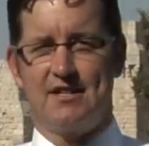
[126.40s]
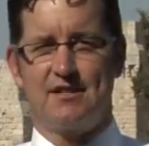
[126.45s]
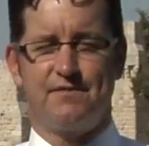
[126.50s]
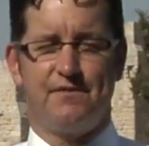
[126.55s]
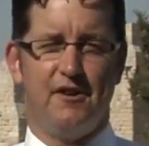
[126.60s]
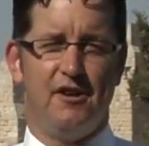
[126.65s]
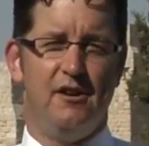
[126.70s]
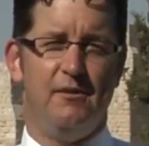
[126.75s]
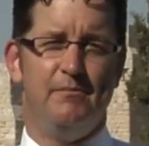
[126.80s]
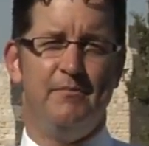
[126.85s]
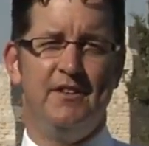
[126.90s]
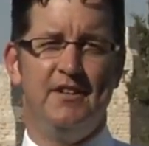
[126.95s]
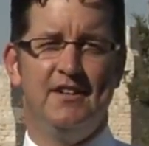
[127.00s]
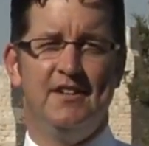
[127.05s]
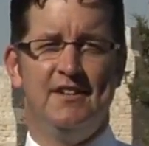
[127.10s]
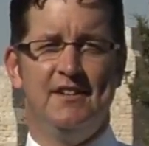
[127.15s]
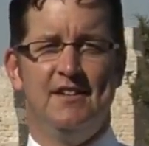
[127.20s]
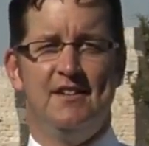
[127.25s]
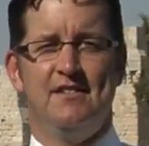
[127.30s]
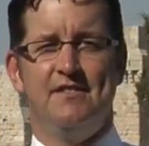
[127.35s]
that's from
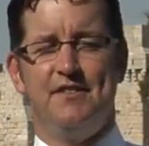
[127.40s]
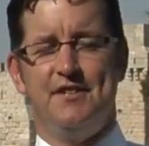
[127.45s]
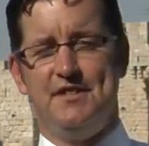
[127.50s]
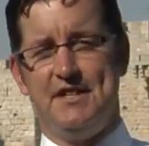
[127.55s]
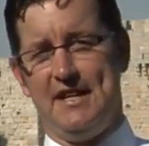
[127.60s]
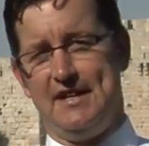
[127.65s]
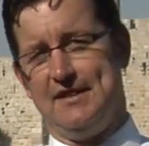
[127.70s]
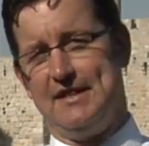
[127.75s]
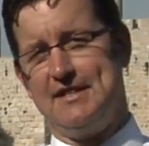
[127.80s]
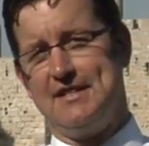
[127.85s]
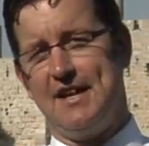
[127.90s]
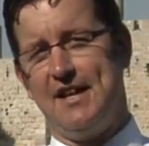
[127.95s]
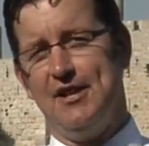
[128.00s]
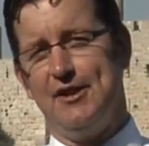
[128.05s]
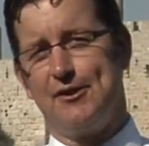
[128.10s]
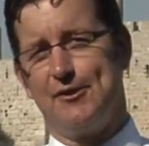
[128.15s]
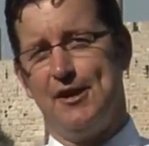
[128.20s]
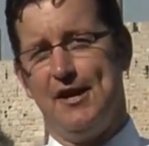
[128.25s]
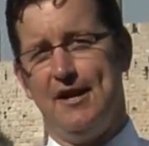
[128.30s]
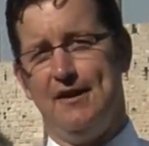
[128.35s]
the Daily
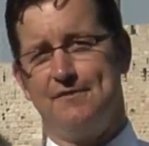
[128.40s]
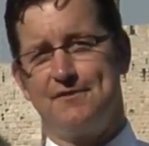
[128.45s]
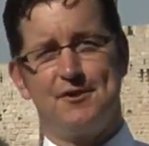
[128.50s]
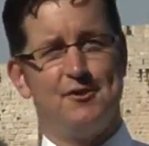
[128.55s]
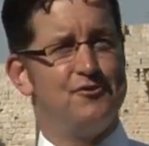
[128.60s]
Telegraph.